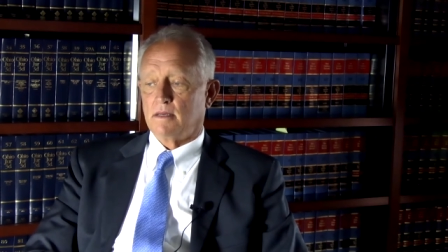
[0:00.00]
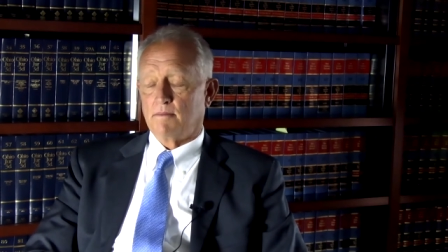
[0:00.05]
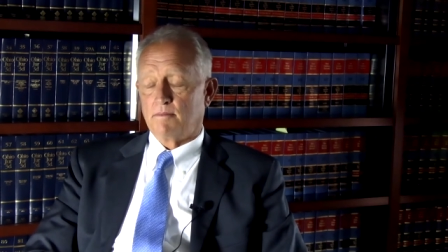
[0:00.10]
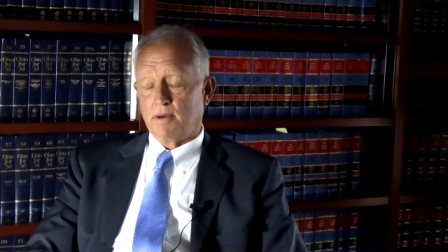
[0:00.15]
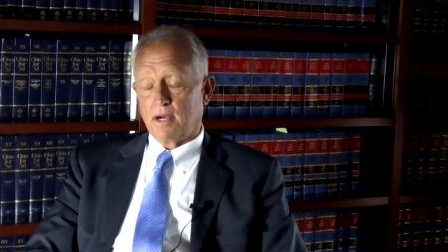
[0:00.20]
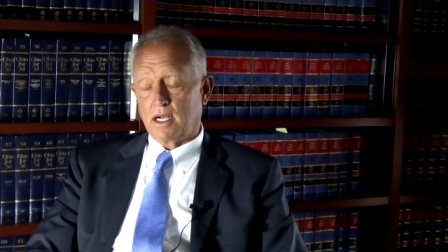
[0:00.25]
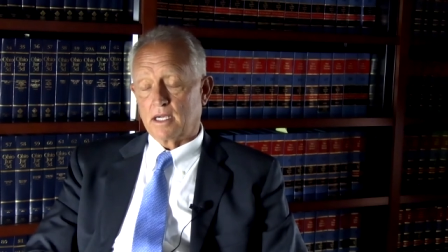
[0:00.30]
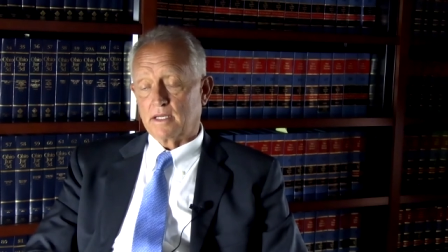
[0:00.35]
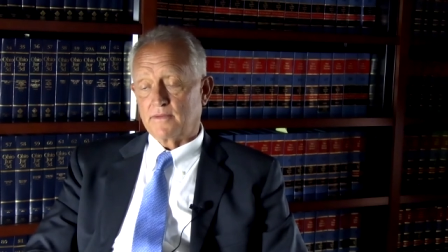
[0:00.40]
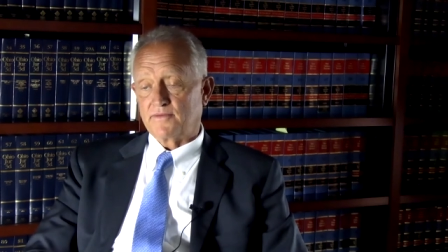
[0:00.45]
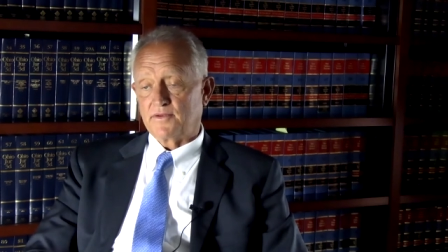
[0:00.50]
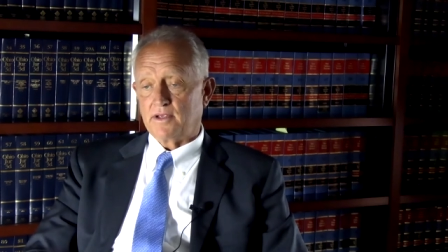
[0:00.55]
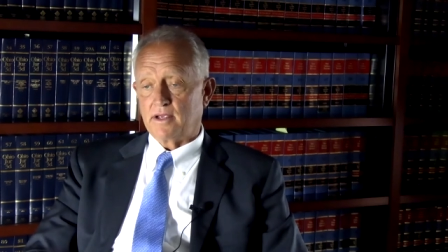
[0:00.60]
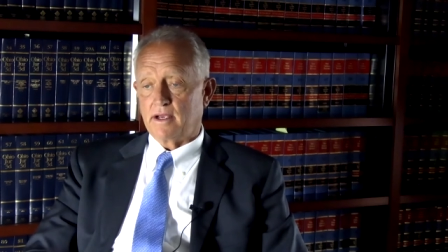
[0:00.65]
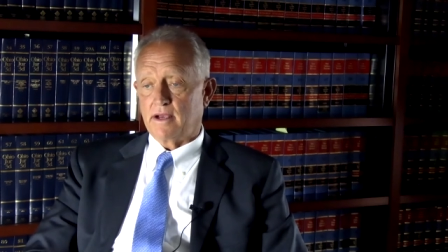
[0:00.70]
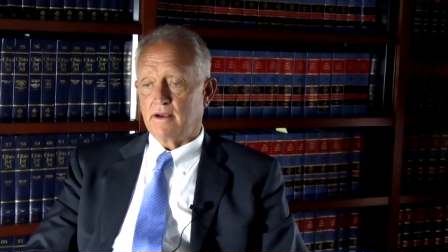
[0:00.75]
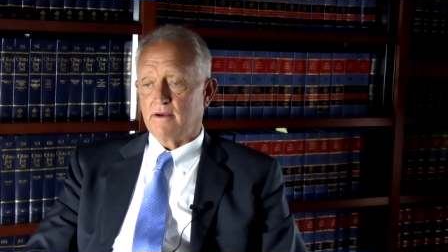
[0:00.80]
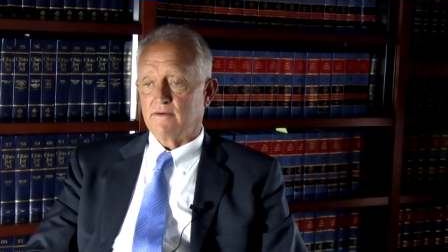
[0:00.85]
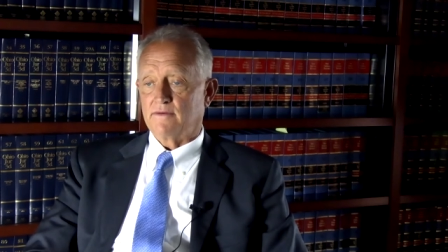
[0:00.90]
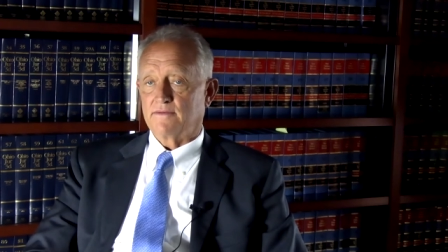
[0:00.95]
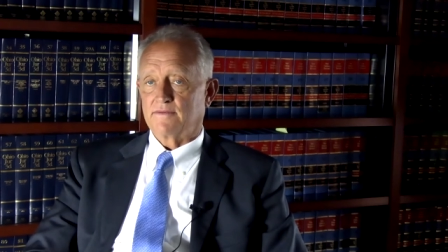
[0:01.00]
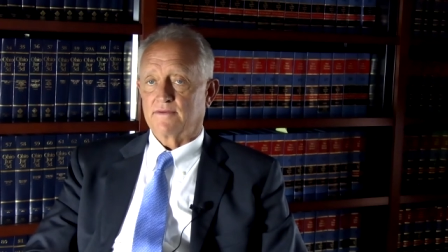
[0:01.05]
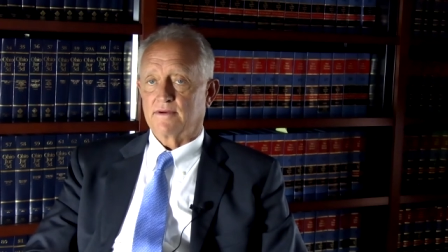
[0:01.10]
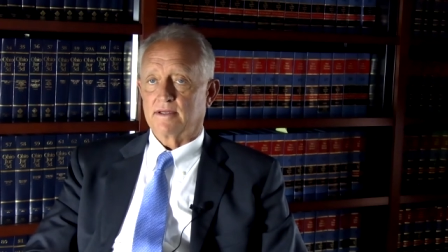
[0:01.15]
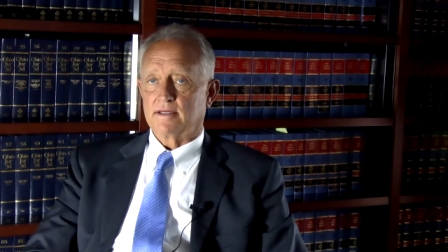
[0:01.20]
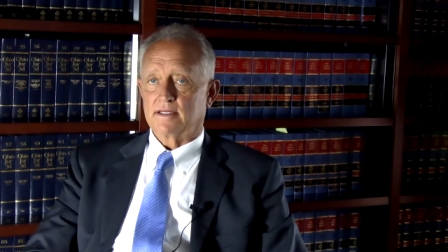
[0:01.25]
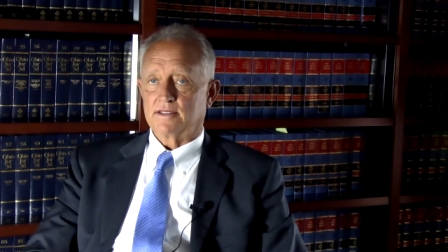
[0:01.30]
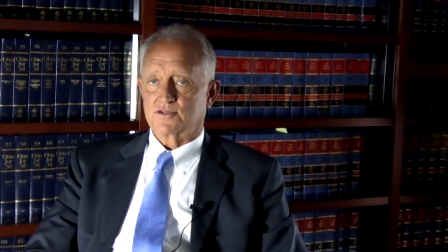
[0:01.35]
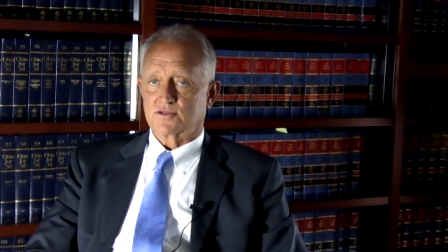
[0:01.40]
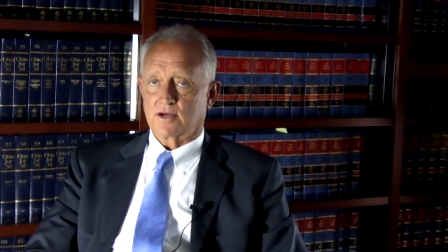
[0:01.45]
But if you have
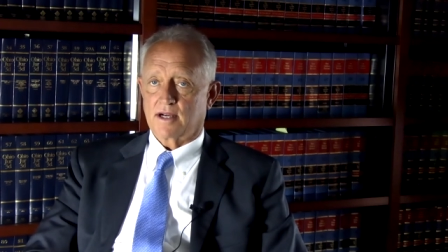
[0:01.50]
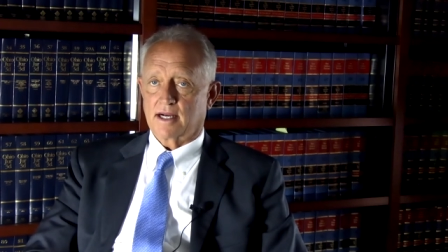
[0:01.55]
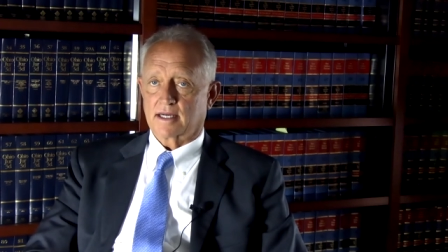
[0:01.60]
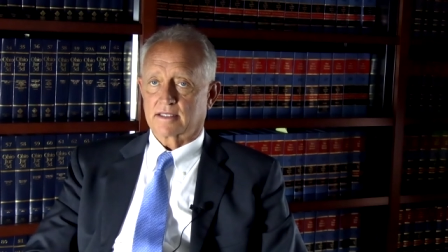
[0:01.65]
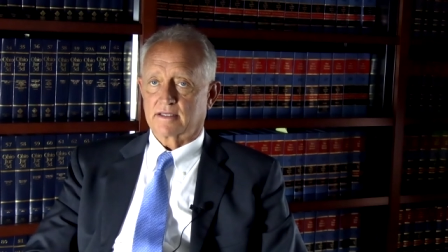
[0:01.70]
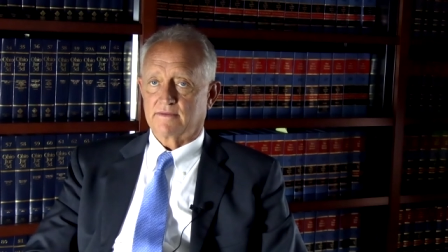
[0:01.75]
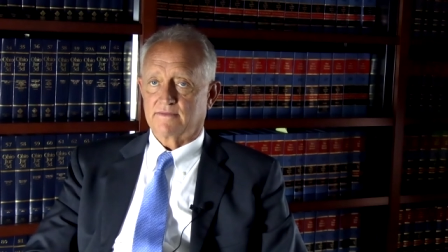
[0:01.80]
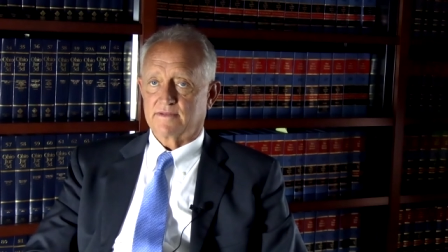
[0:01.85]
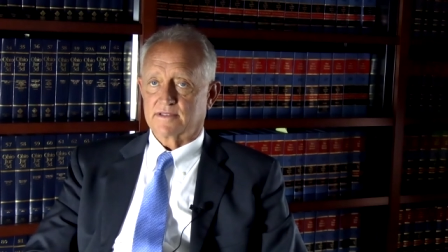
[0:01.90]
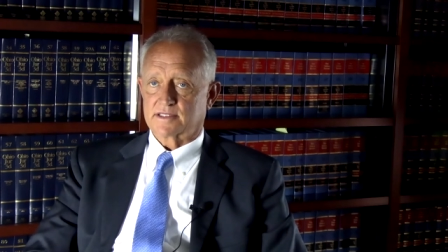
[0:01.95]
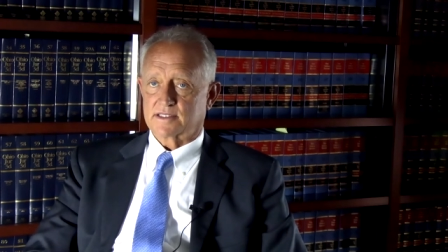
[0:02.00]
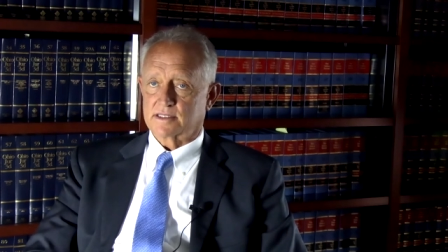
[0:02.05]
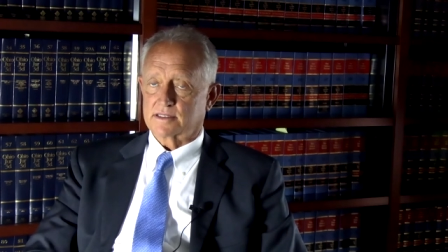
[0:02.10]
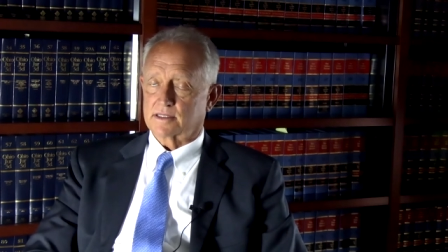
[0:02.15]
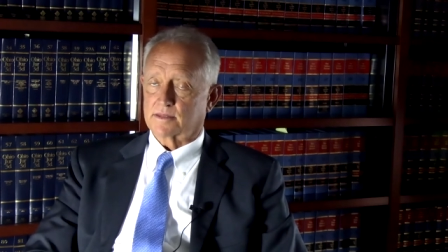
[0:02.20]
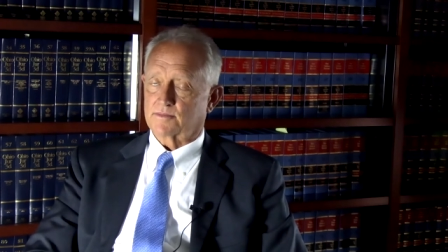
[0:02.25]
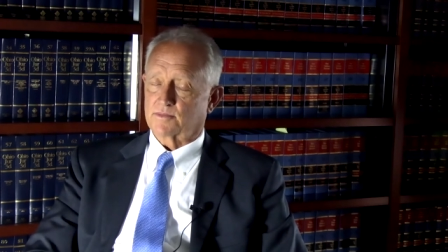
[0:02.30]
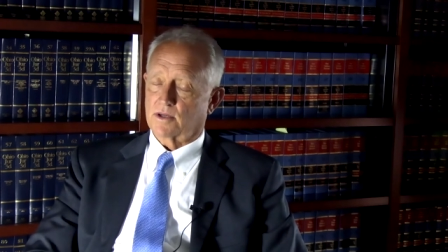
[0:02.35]
an attractive assistant